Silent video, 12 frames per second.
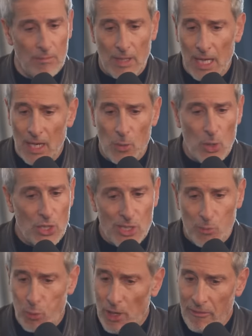again, we
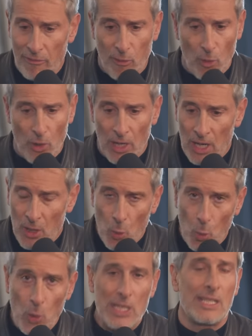just pray for
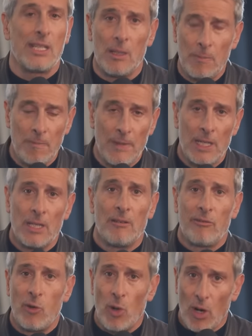wisdom
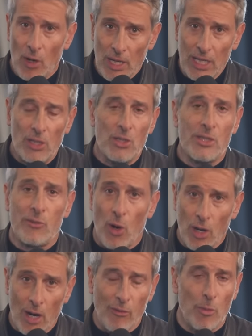for our leaders, for
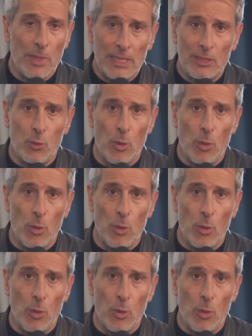our government.